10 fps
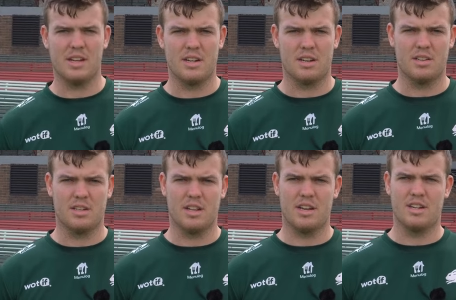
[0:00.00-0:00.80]
Led in on
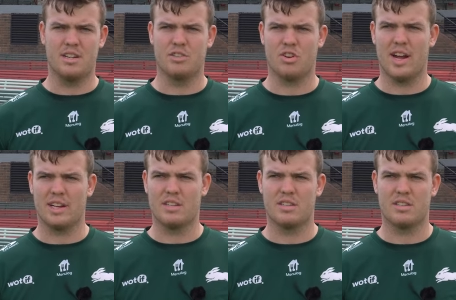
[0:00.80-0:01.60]
led into the
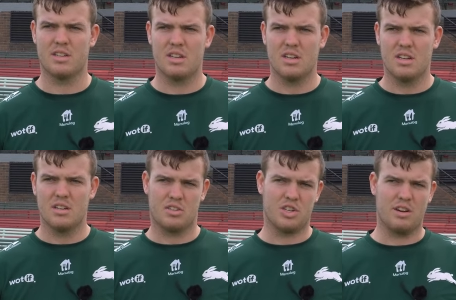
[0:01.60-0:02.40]
Dragons
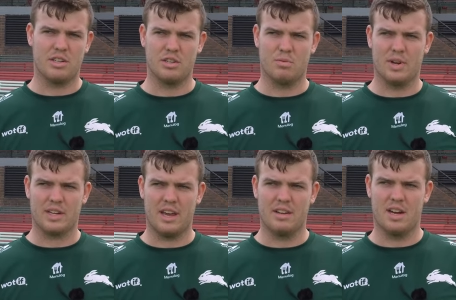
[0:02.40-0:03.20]
Charity Shield
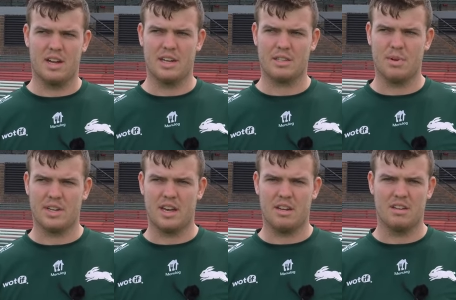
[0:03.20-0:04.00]
weekend uh, next
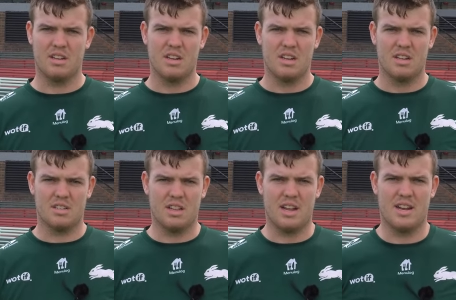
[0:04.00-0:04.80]
weekend.
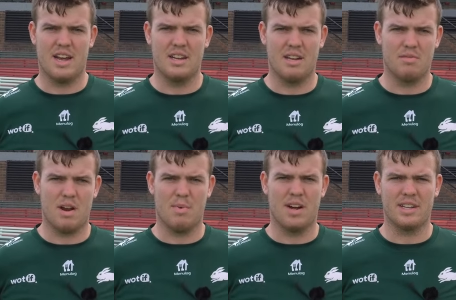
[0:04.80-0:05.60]
So then that, and then
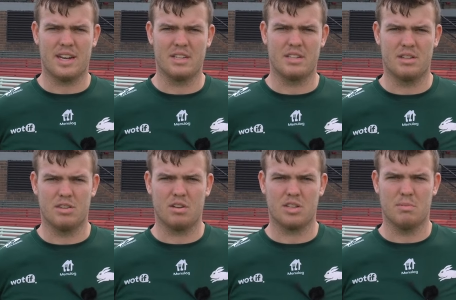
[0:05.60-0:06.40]
round one against the
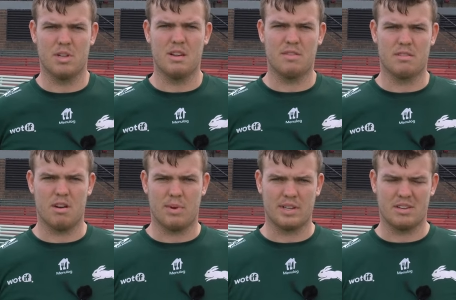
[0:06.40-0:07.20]
Dogs, I believe, in
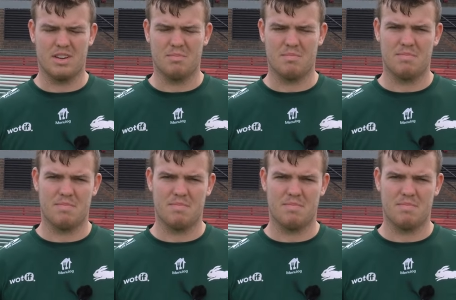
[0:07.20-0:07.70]
three weeks' time.